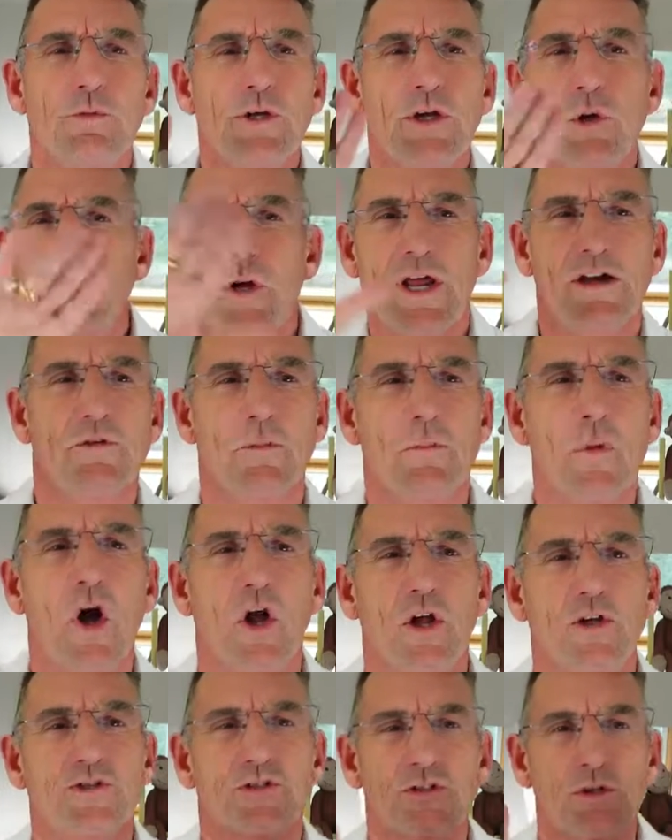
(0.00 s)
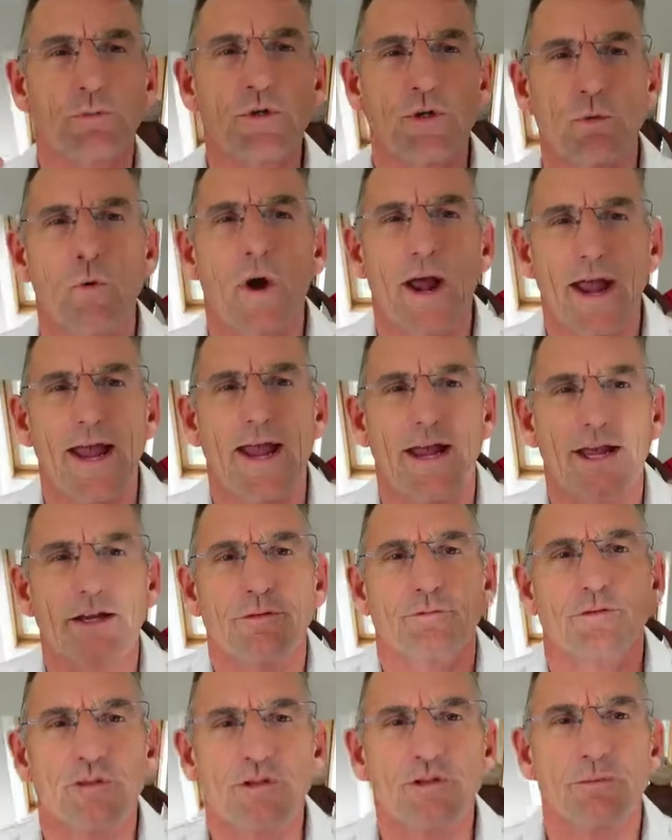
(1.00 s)
all have a mask that we wear in
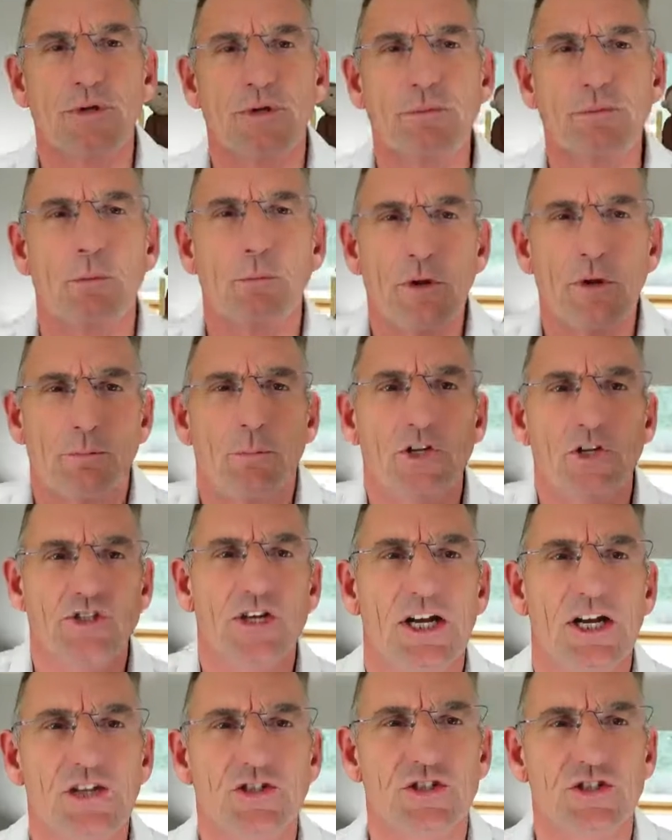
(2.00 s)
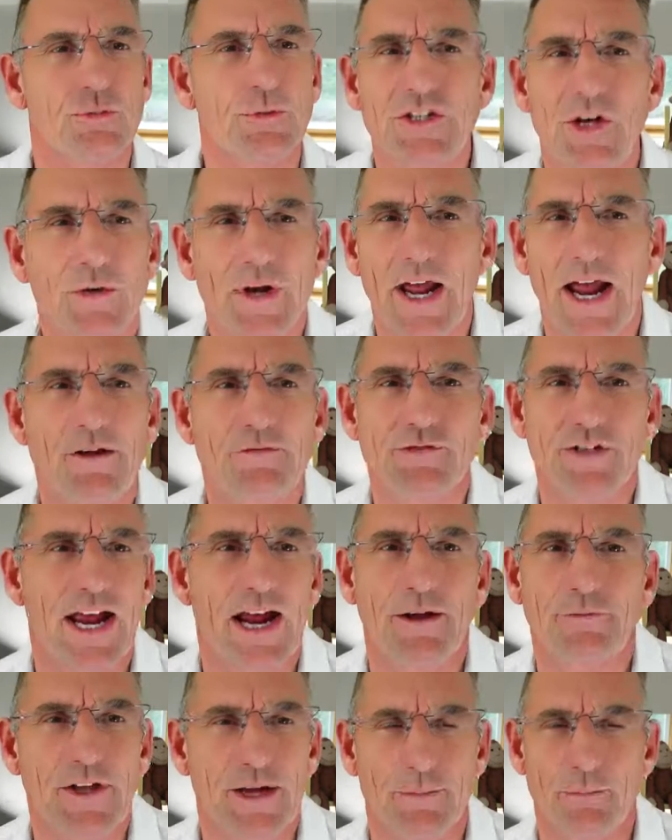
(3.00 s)
front of people. But my challenge is we don't have to
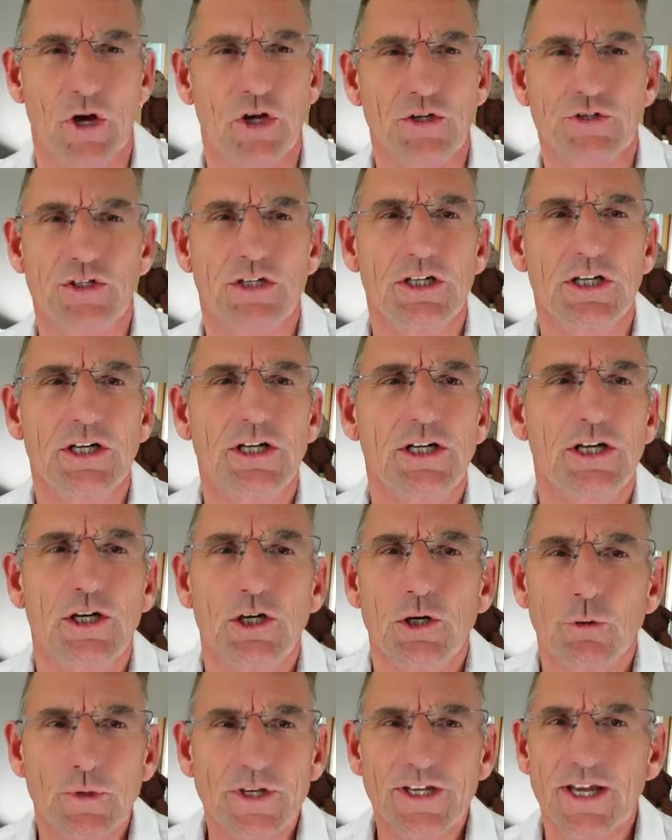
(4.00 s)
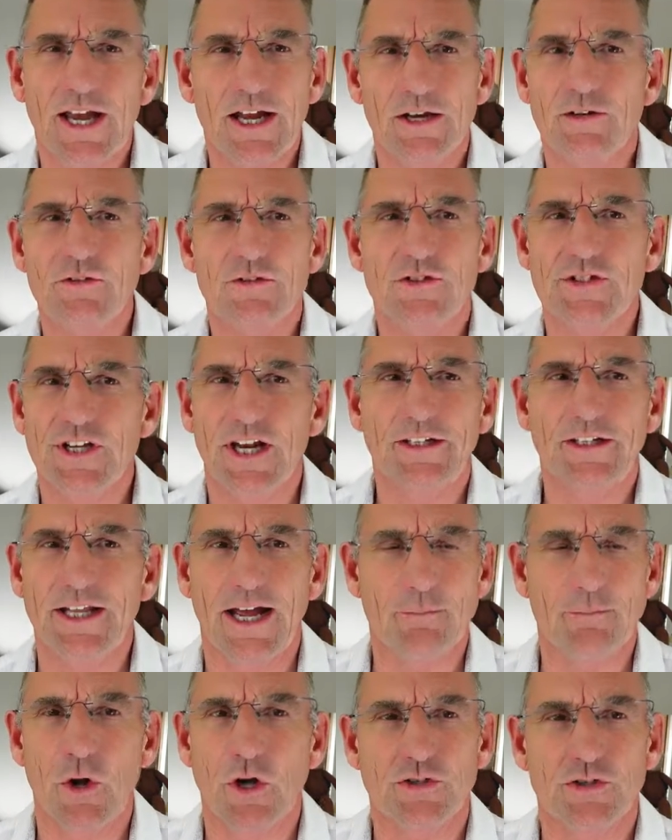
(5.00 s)
have that mask. We can take that
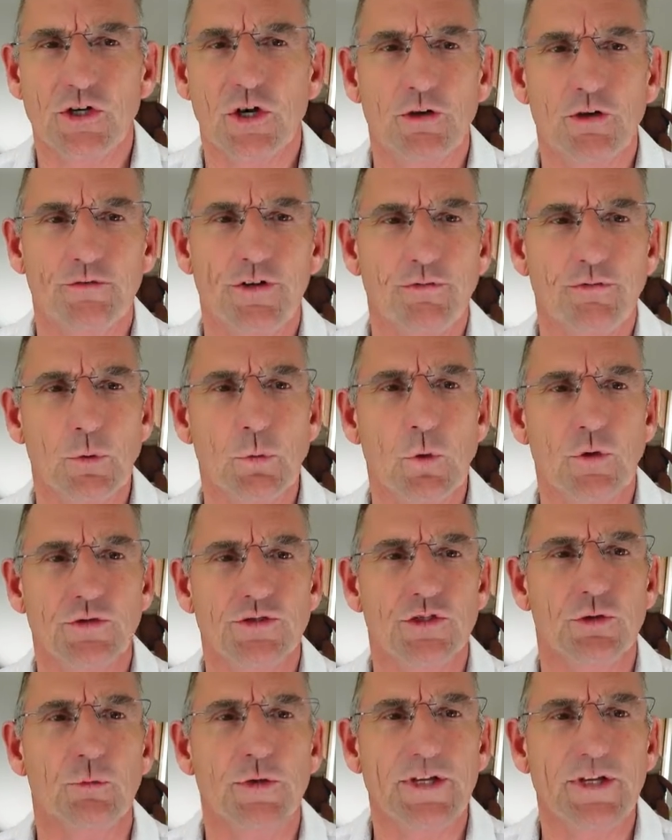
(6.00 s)
mask off if we want to. We